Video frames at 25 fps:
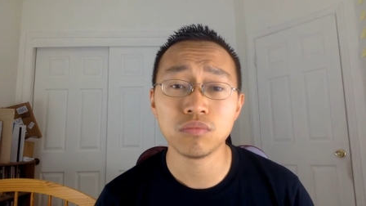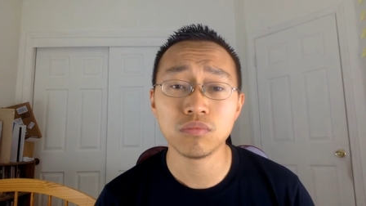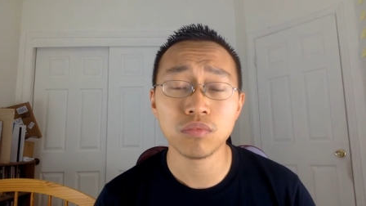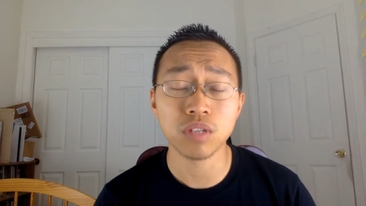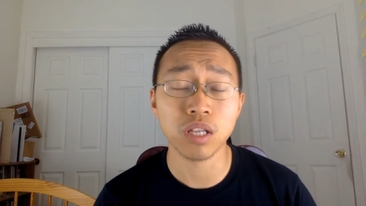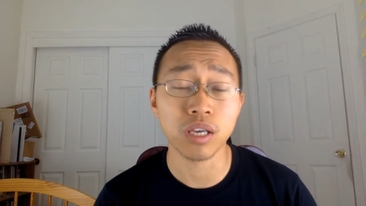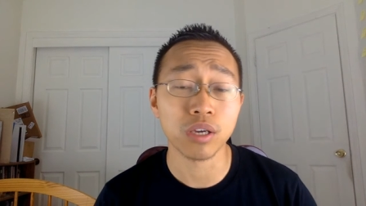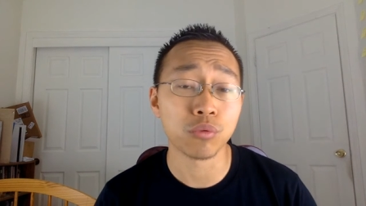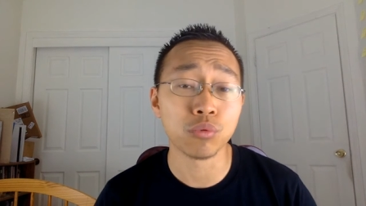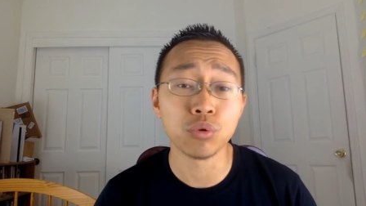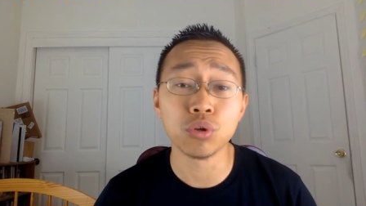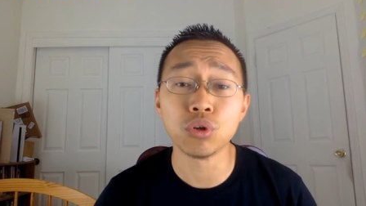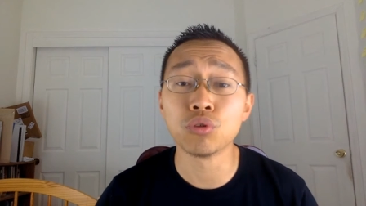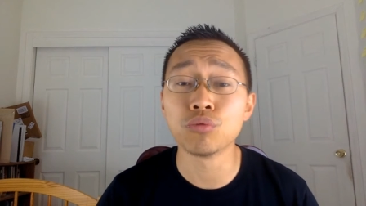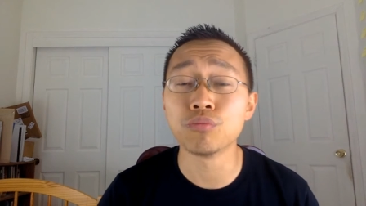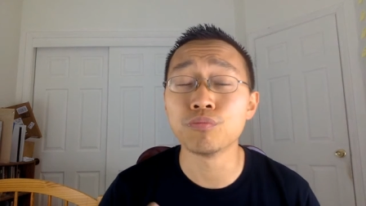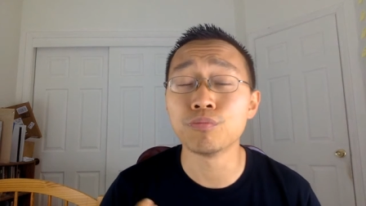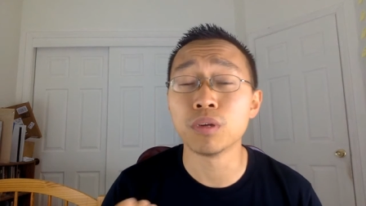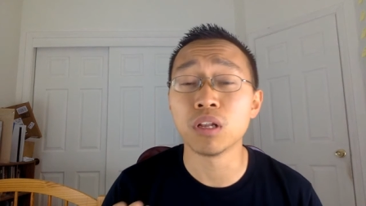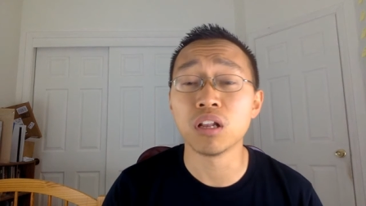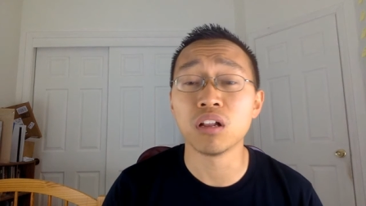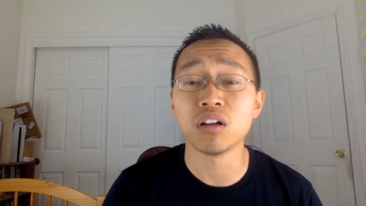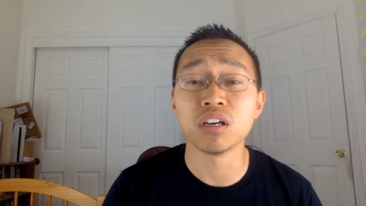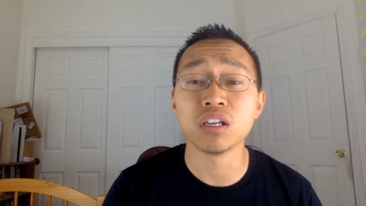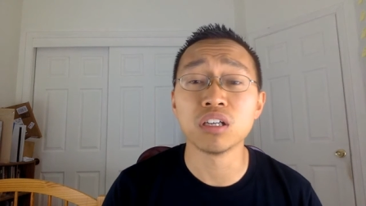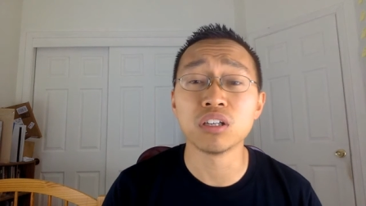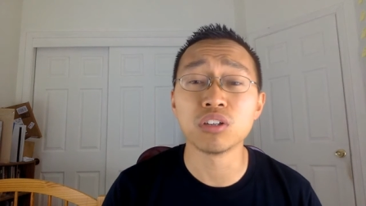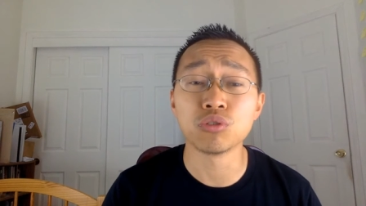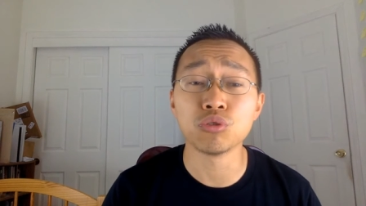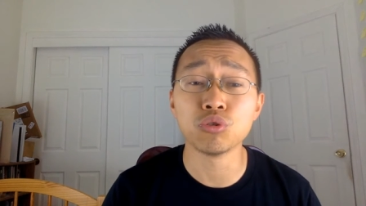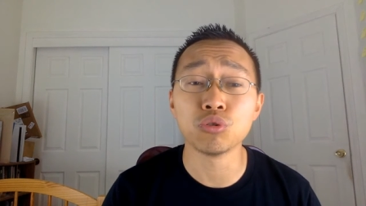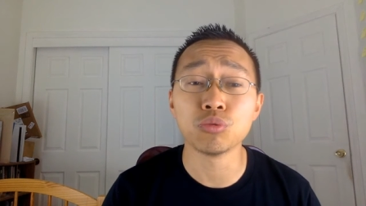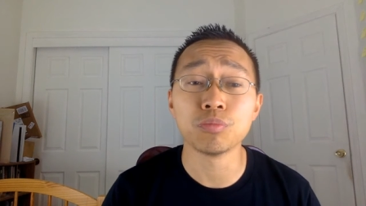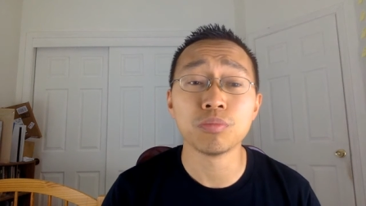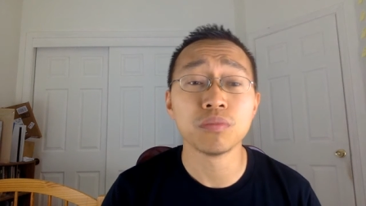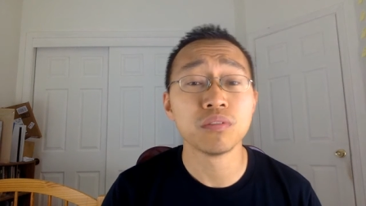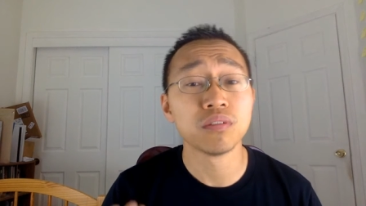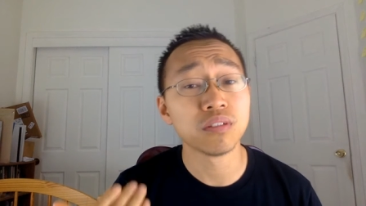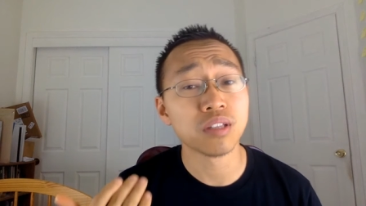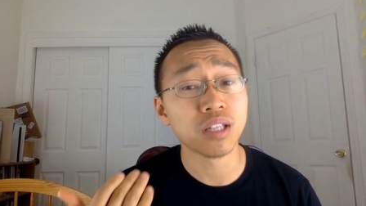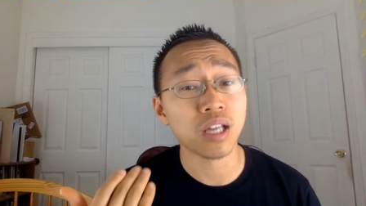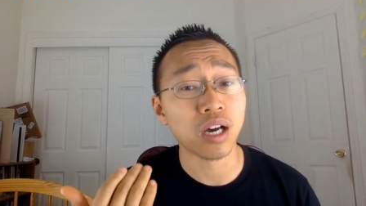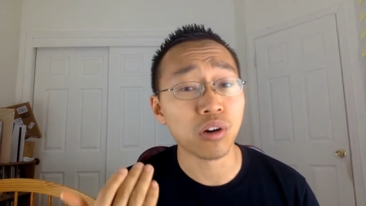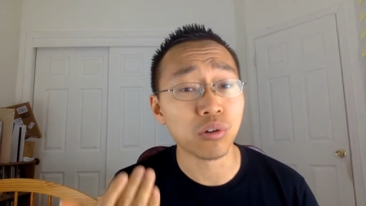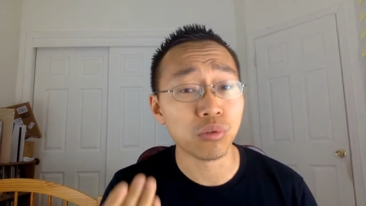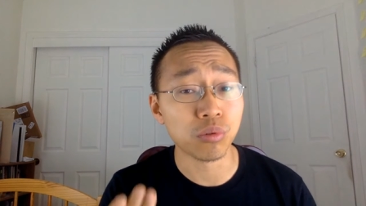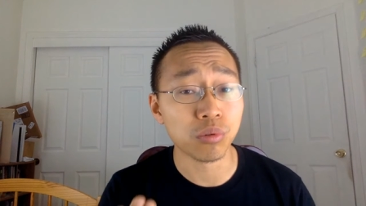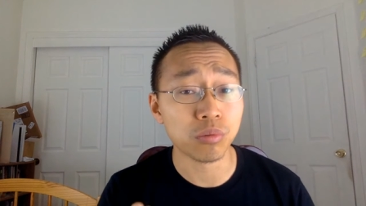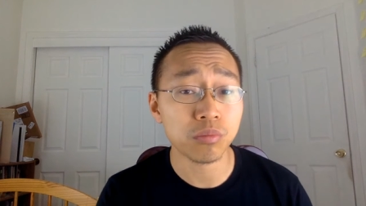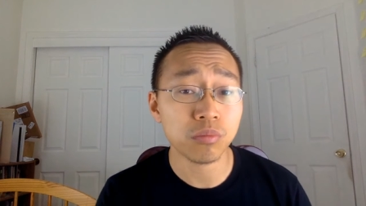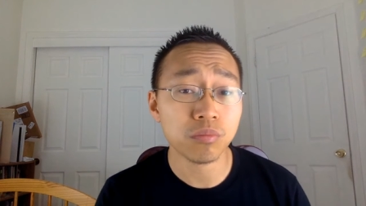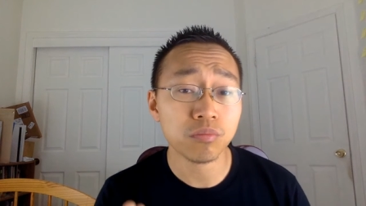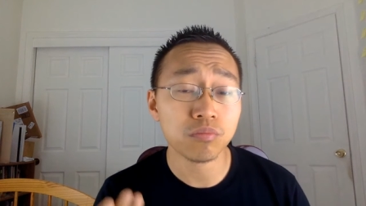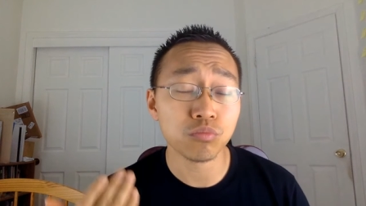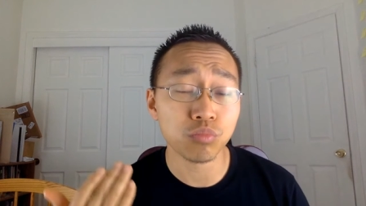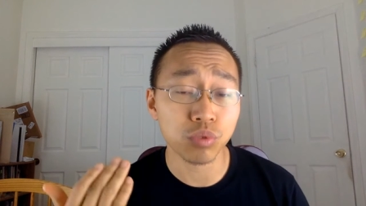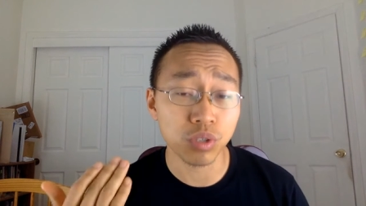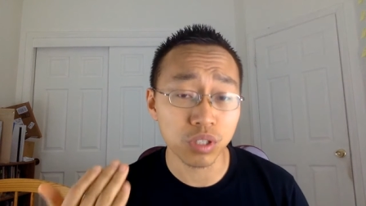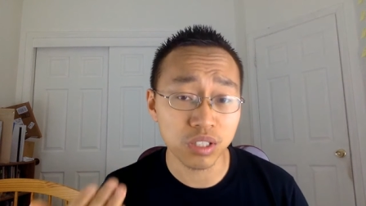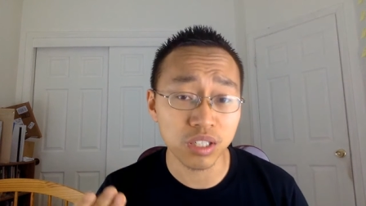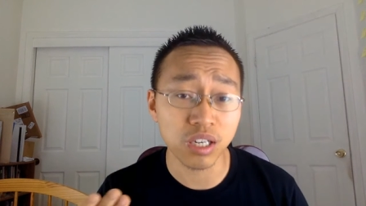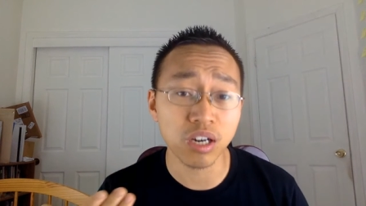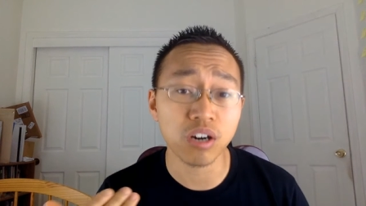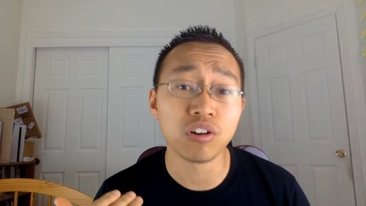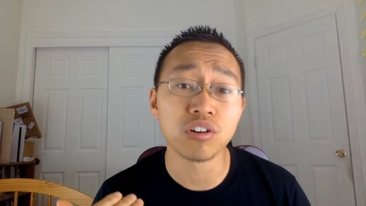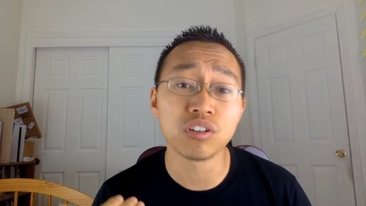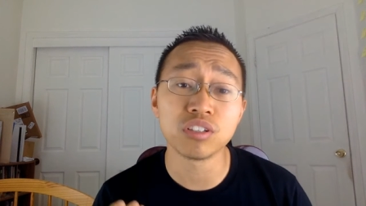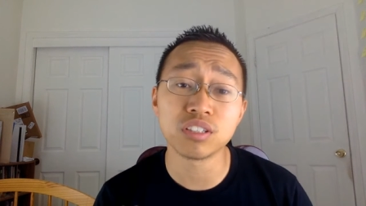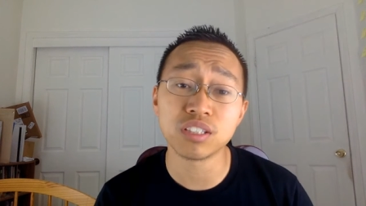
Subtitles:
Like, we don't belong in a group, that will bring down our